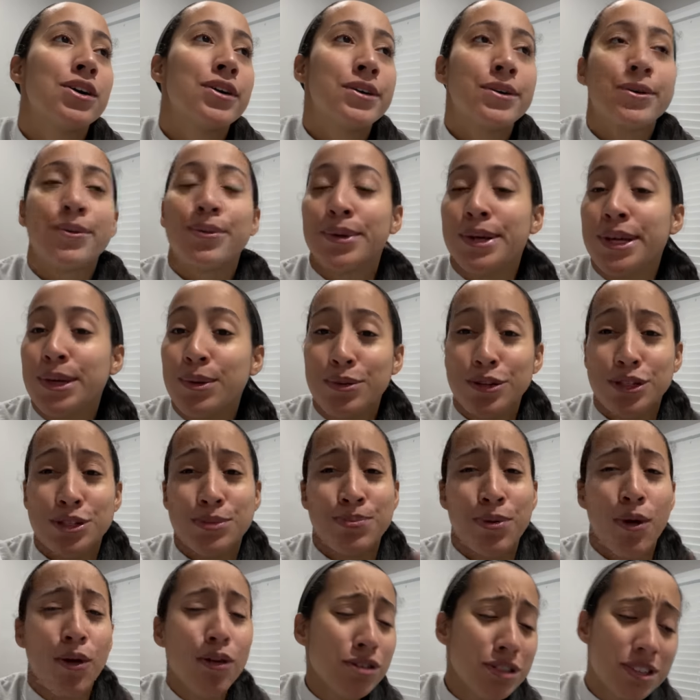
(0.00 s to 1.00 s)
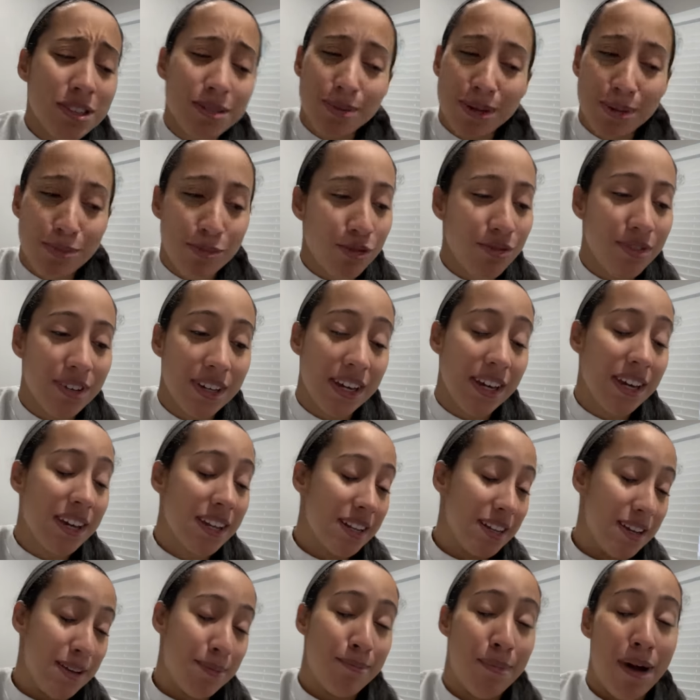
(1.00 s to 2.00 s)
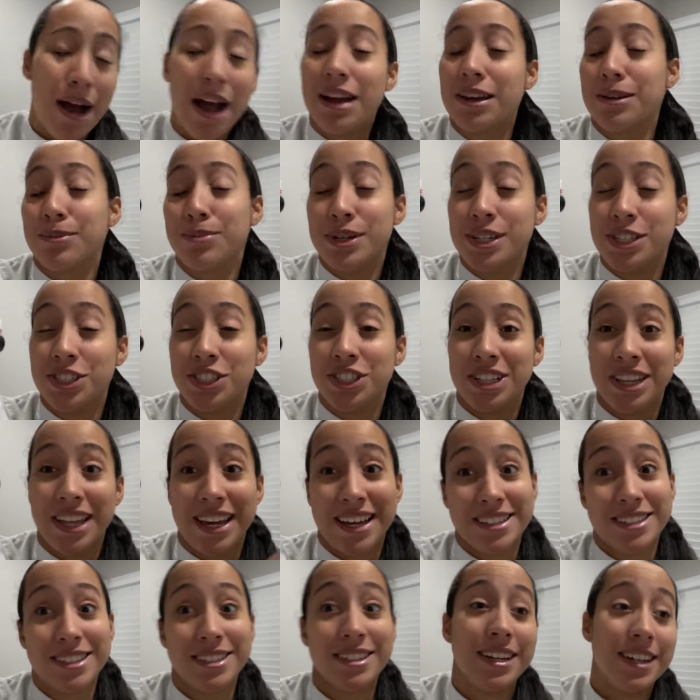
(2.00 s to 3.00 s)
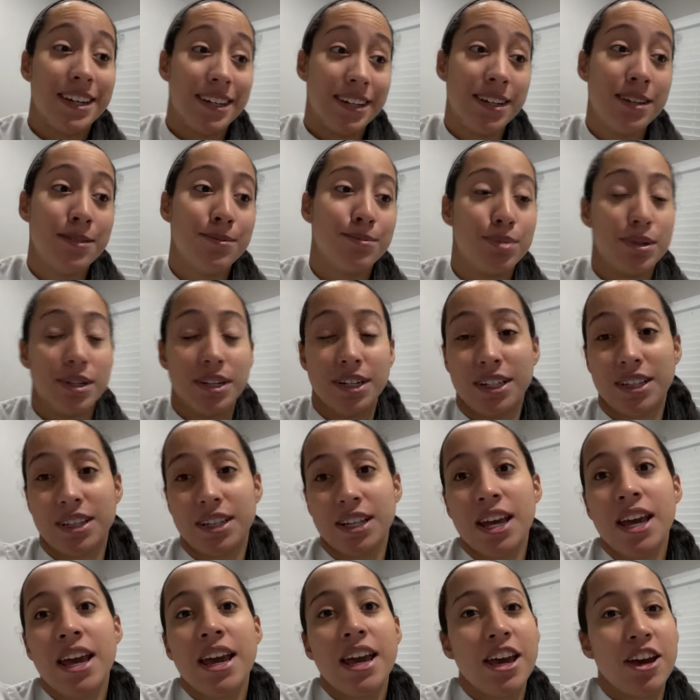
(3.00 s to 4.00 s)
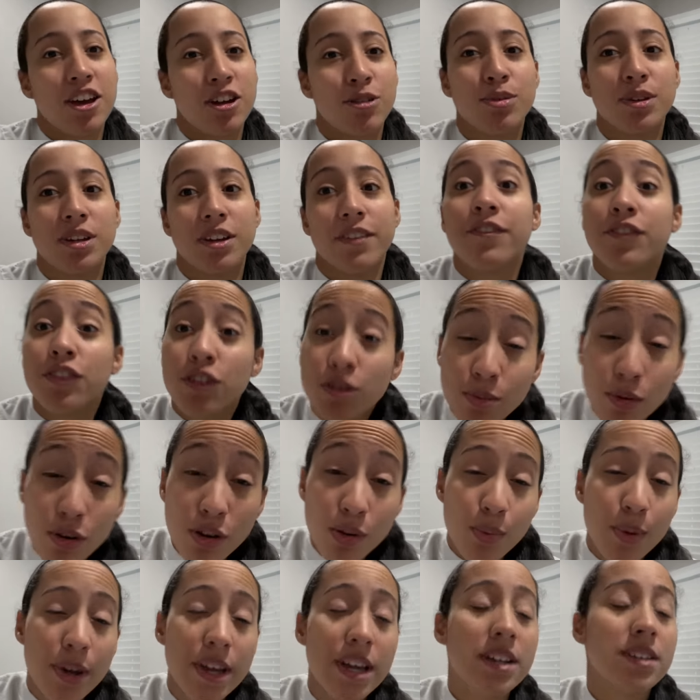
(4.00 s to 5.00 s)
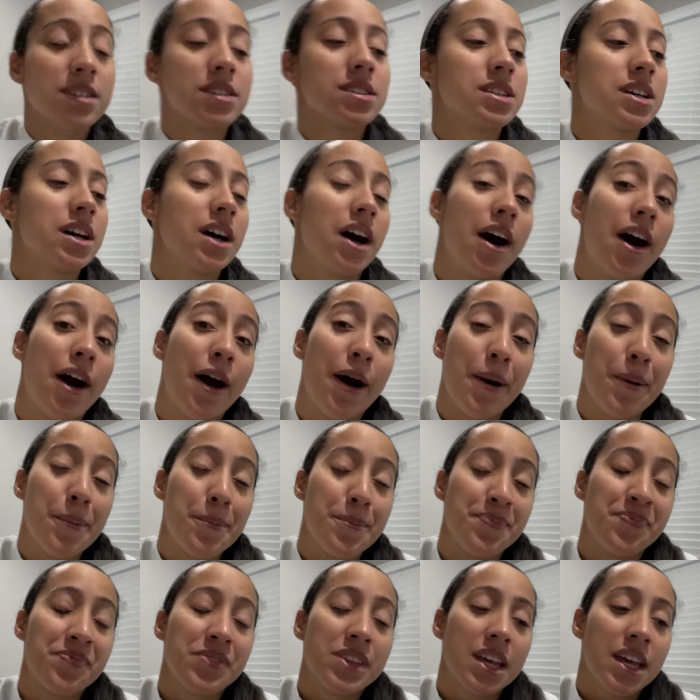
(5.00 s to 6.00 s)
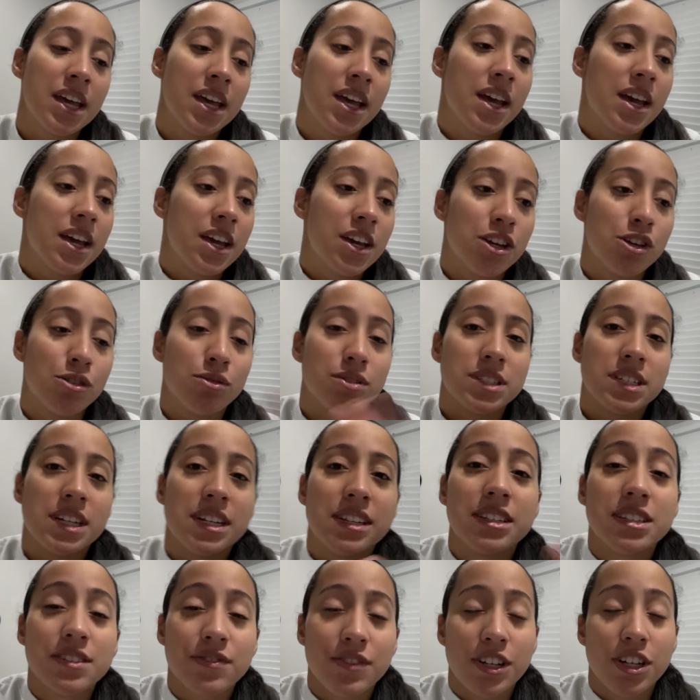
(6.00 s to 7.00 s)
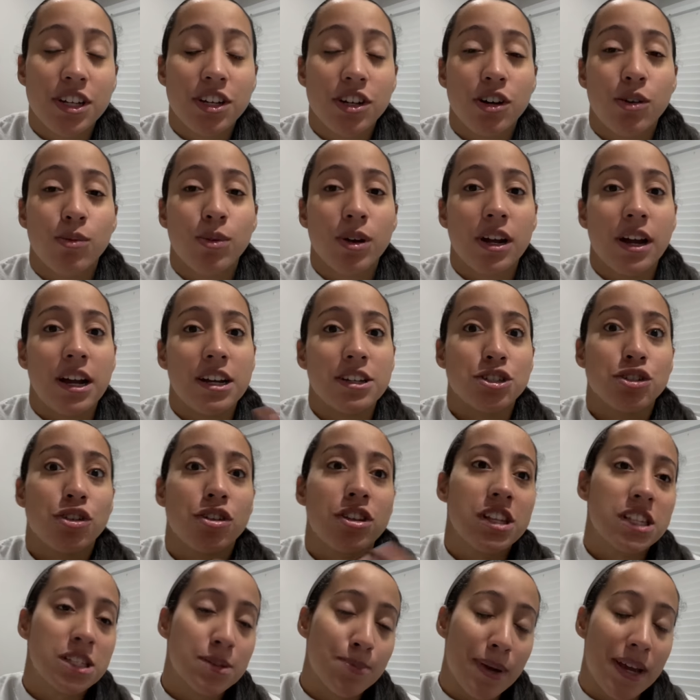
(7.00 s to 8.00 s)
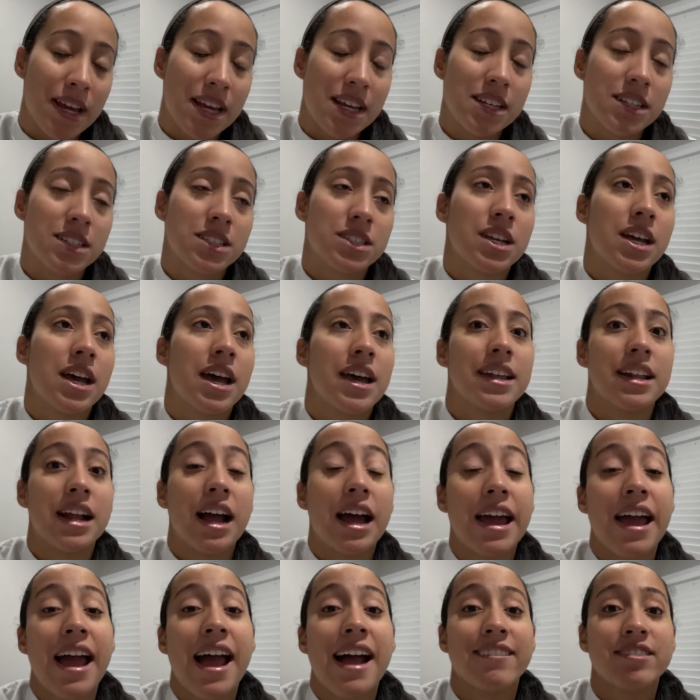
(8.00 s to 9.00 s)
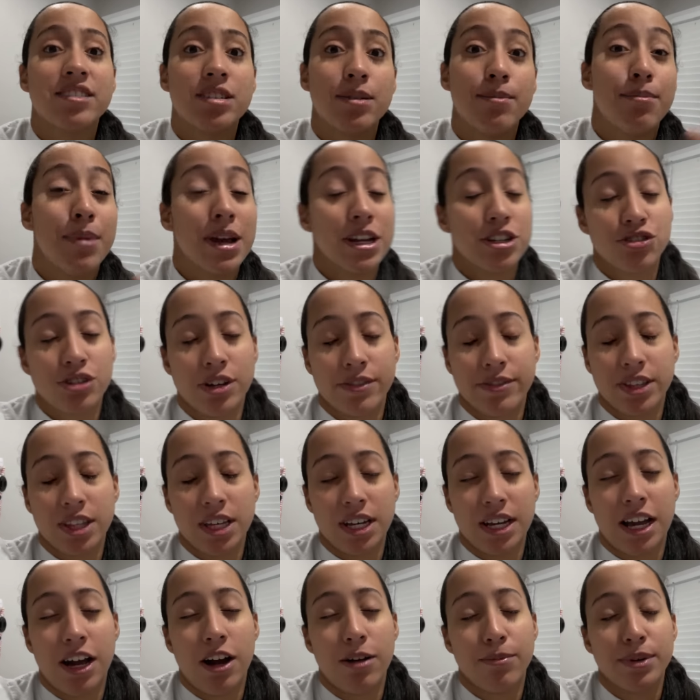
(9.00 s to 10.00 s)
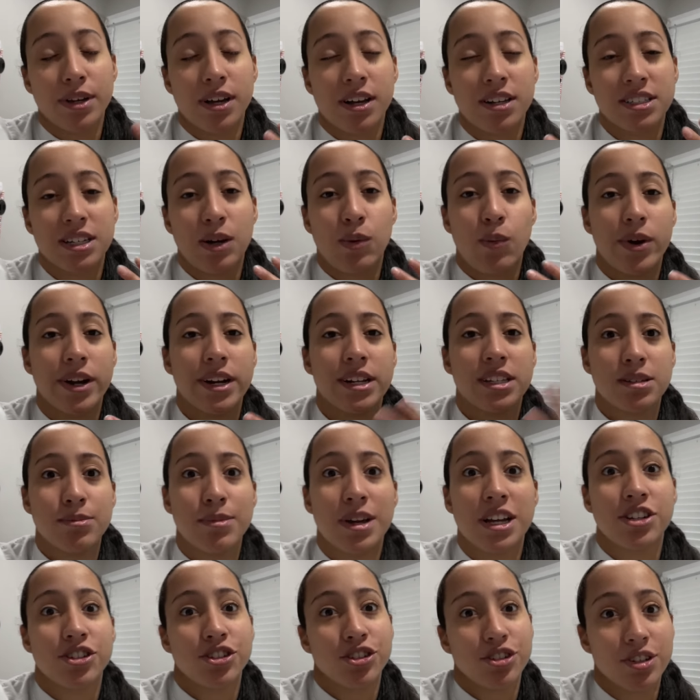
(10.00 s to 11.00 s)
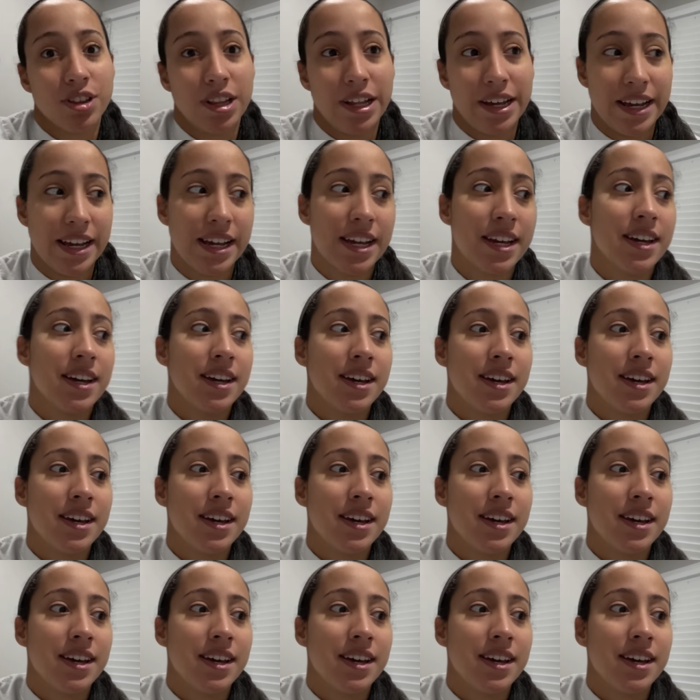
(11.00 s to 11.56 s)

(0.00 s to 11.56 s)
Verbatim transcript: we were supposed to be moving in, in my opinion, like today, but it'll be a few more weeks. Um, you'll see in this video where I show you the space and I had to measure everything out because I wanted to make sure like